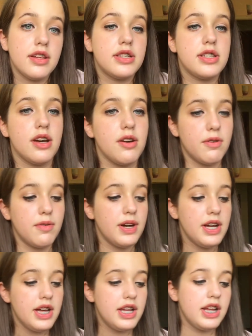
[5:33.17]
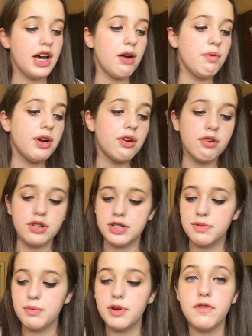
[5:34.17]
So now we're going
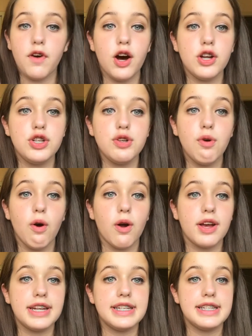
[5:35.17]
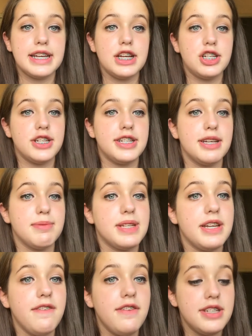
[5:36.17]
to move on to organization tips.
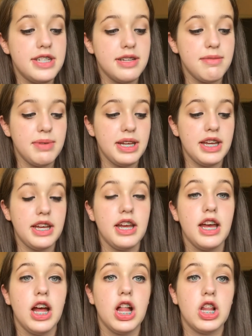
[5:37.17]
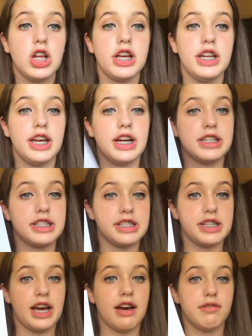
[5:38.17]
And if you see me looking down, it's
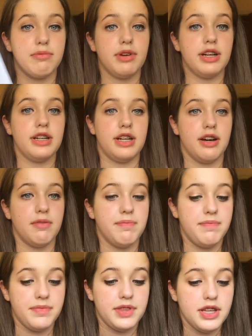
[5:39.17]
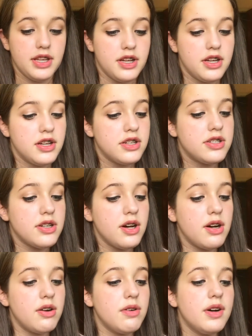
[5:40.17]
because I have them written down.
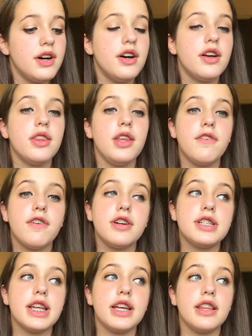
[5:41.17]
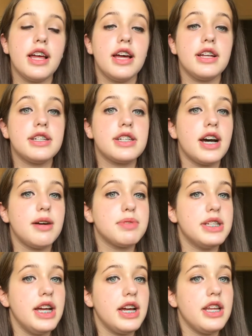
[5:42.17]
So the first thing that
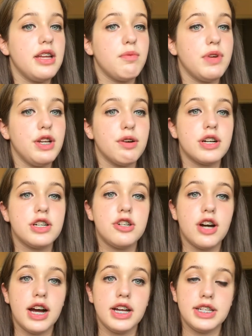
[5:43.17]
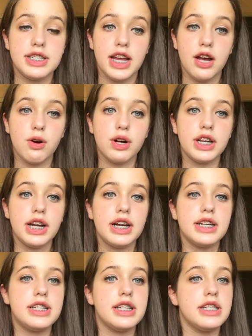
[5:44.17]
comes in handy when you are trying to stay
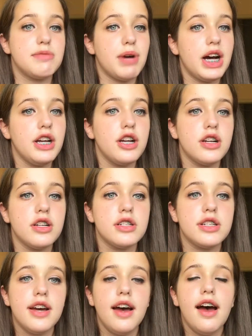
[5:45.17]
organized is binders.